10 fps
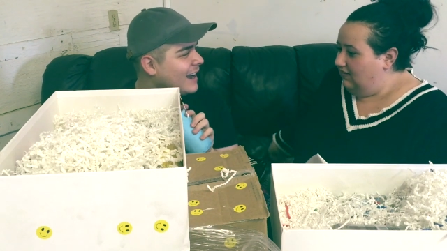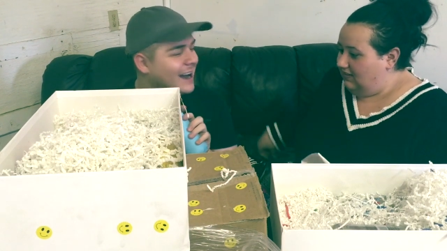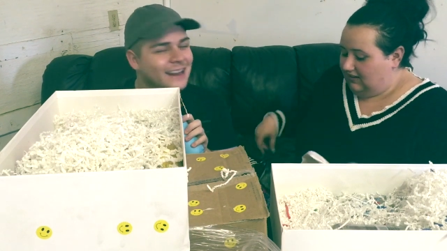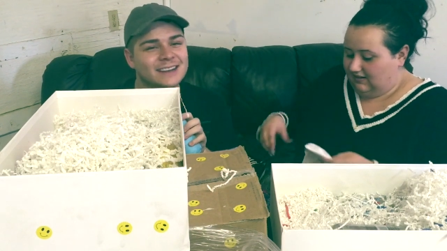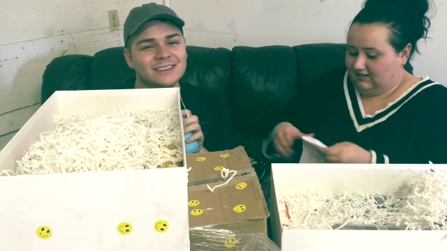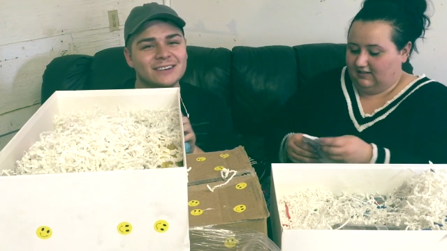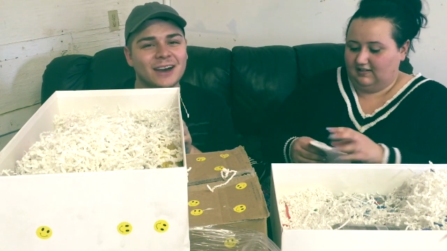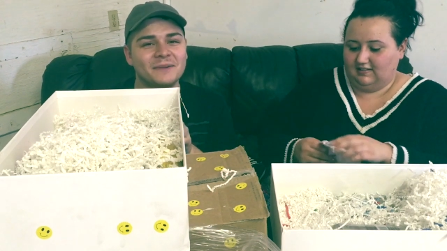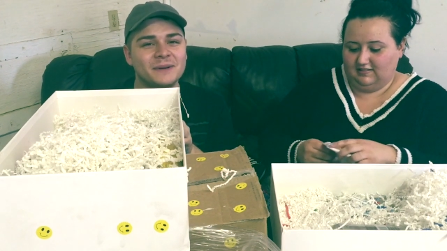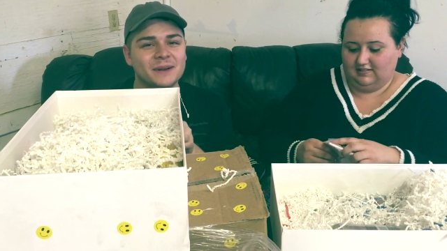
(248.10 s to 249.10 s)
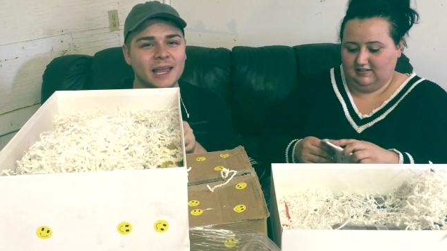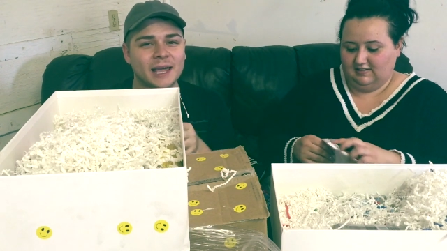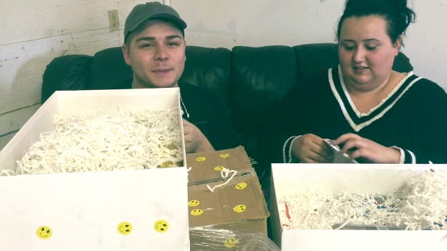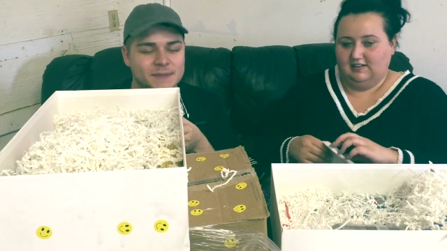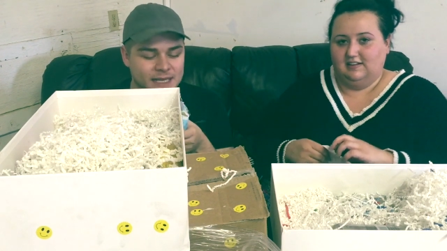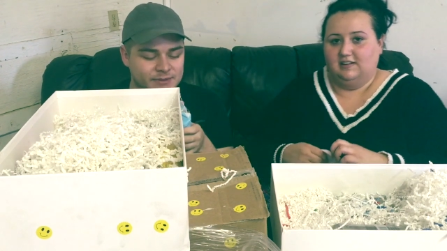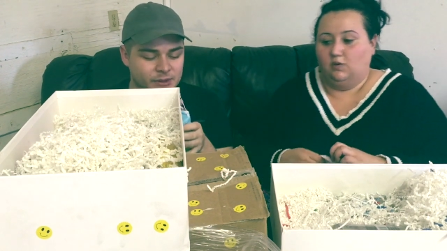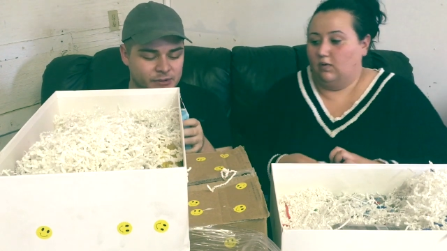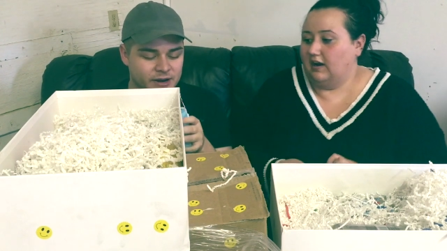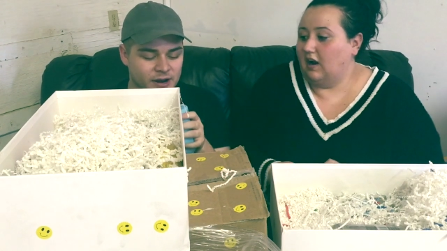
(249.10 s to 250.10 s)
Speaker 1: How did you know we were like obsessed
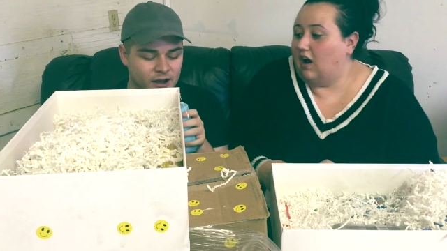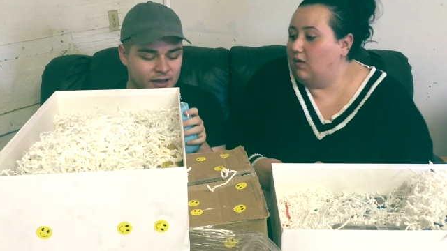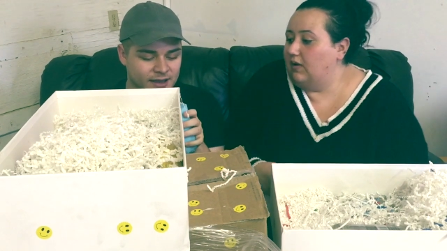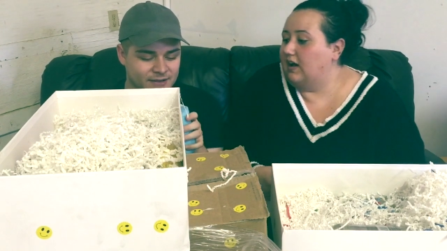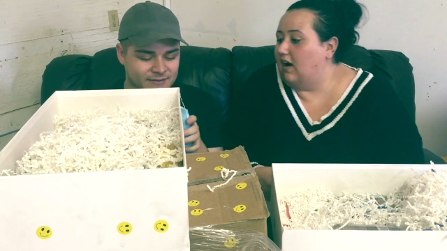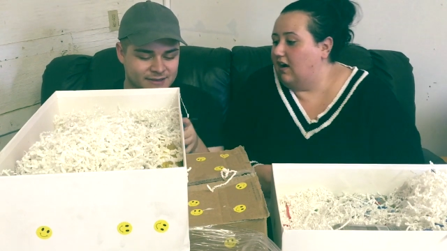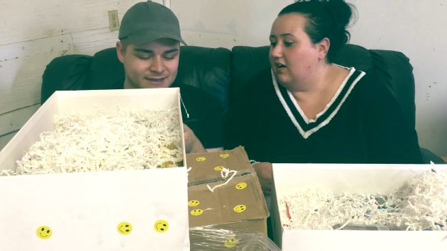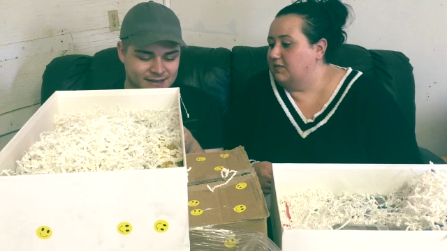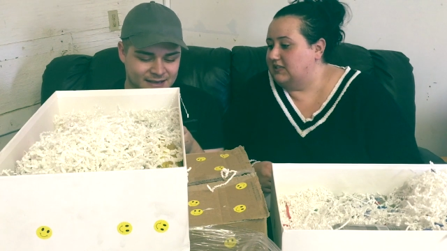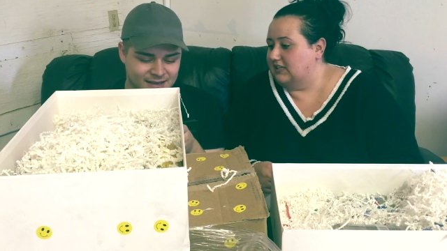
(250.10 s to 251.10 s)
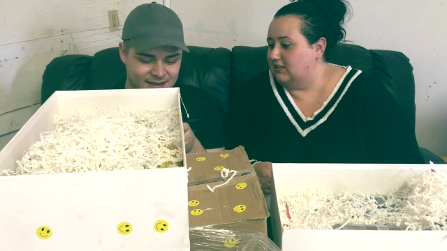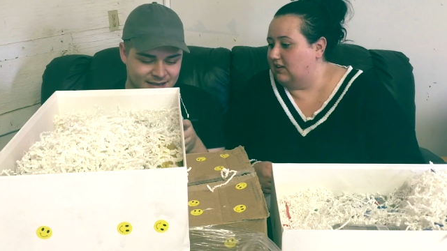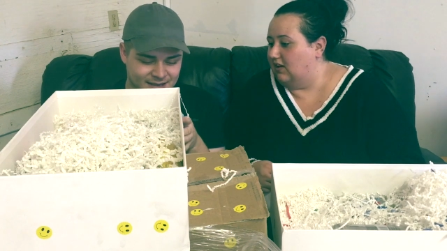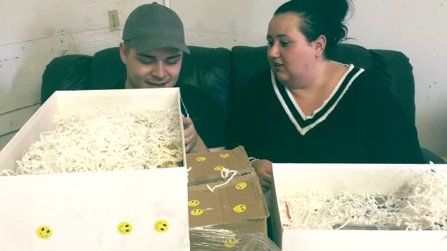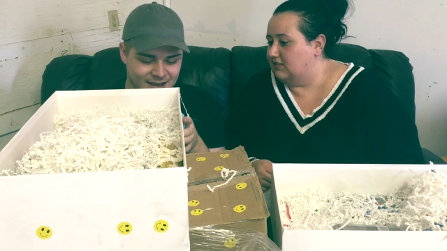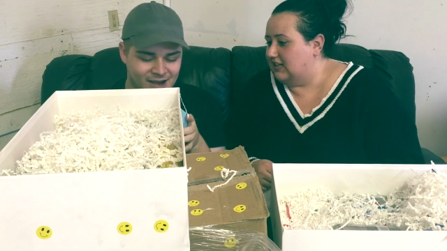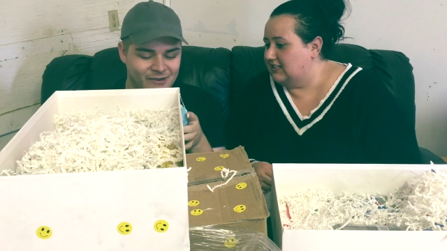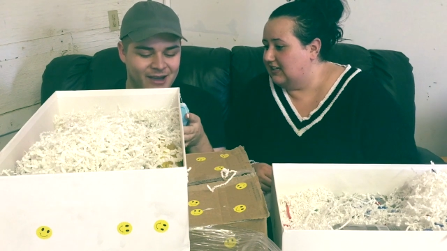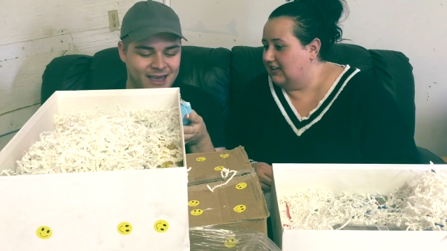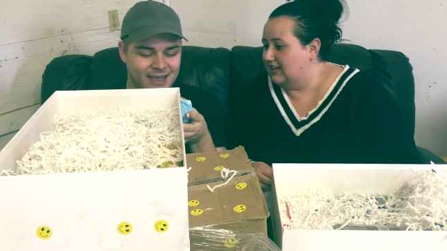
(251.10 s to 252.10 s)
with
Speaker 2: green olives? We are obsessed with olives.
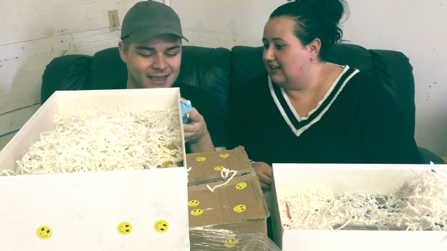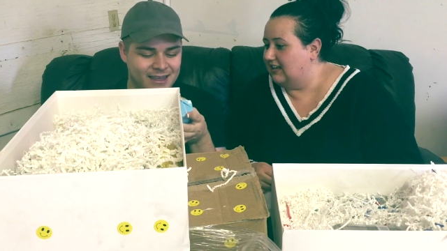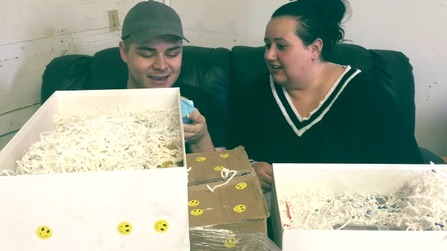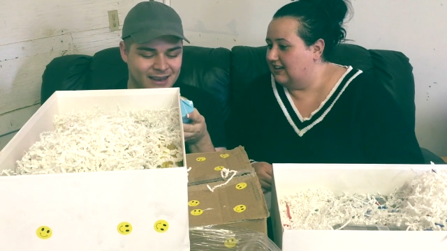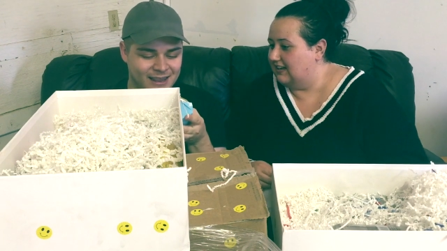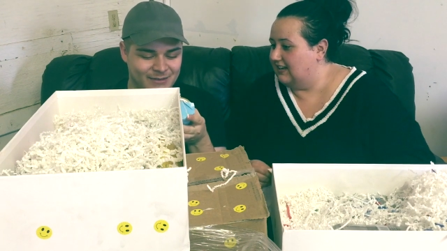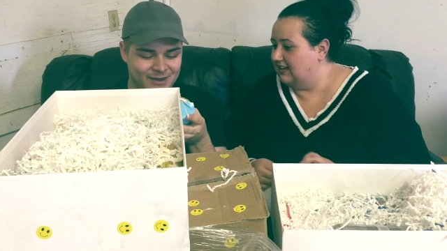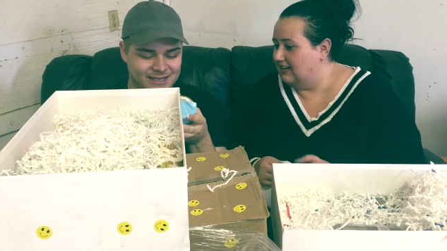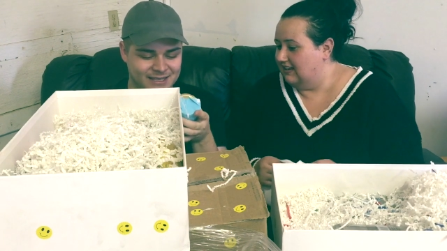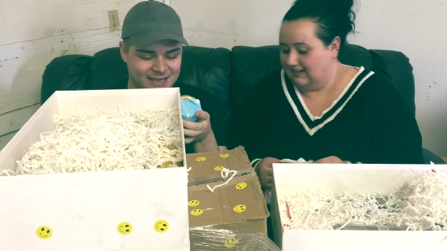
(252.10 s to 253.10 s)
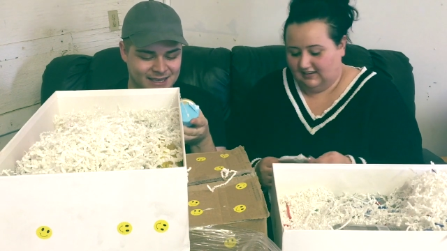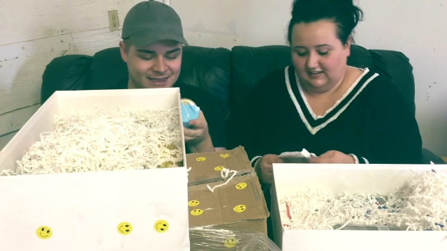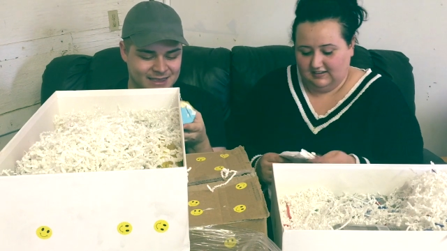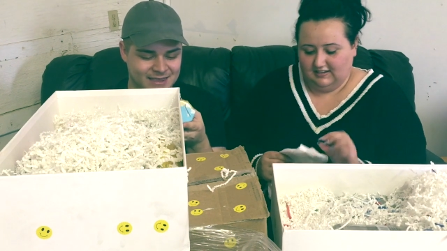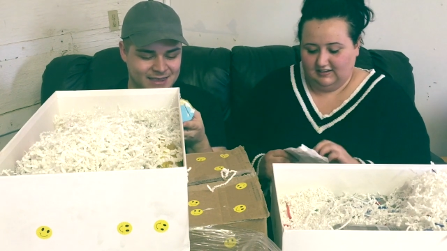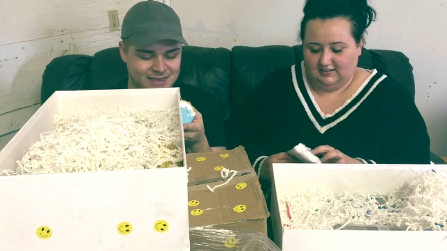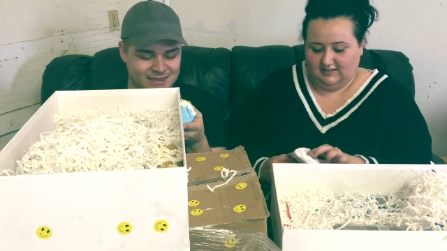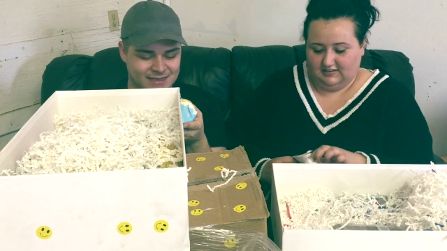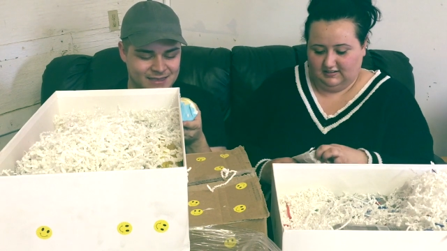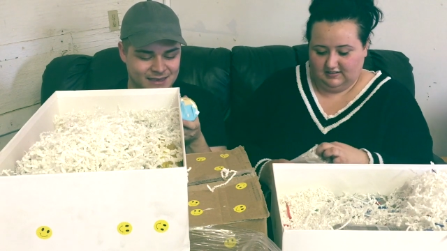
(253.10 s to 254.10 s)
Speaker 1: Oh wait, let me see.
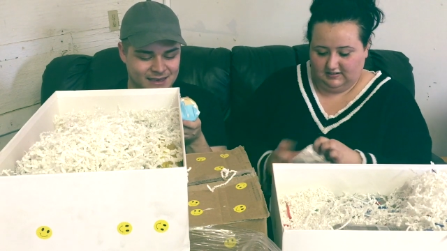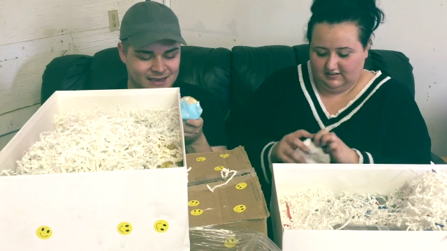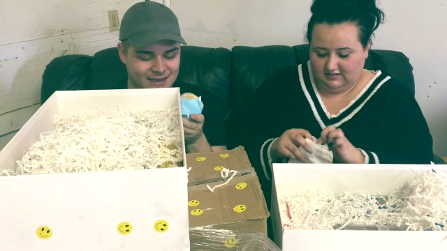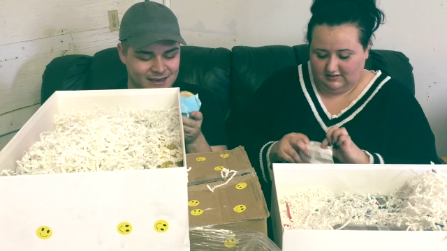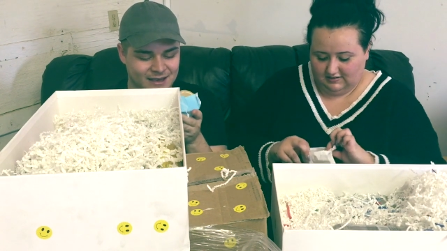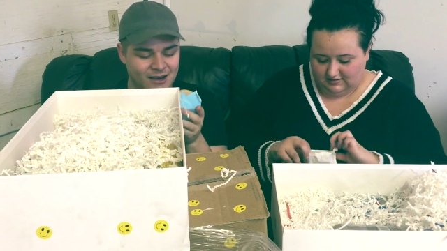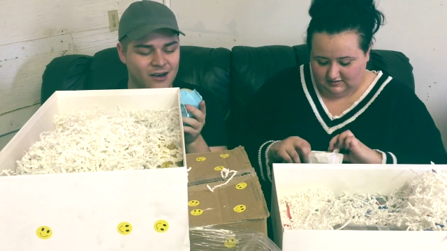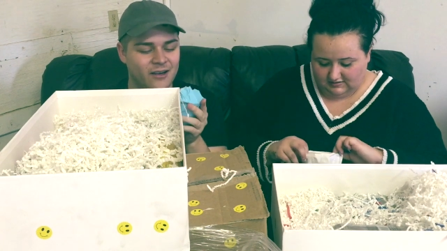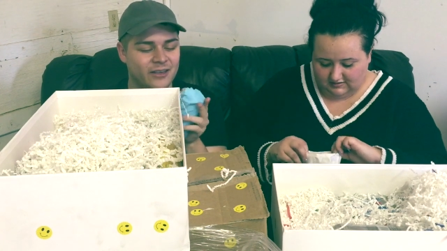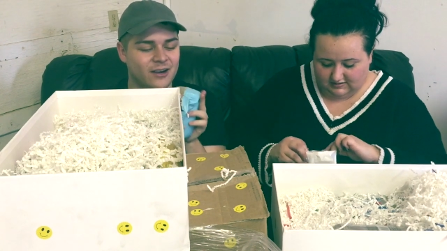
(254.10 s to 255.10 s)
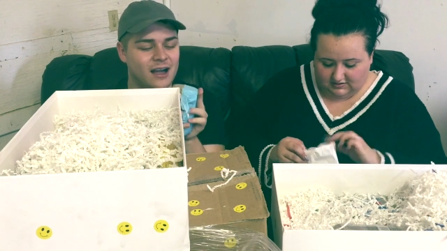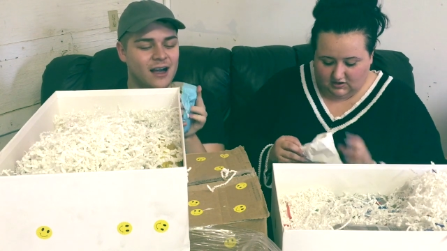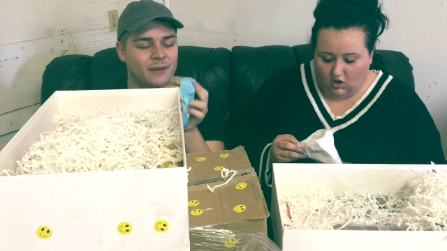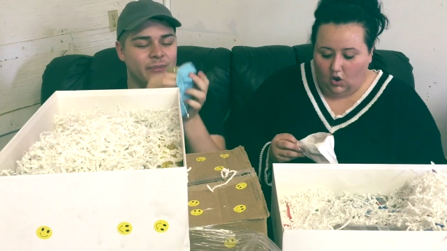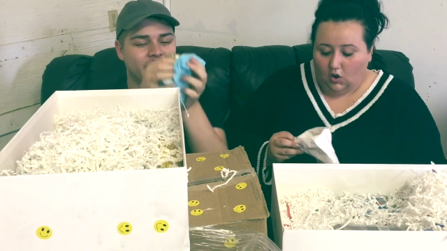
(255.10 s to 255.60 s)
Oh, they're hot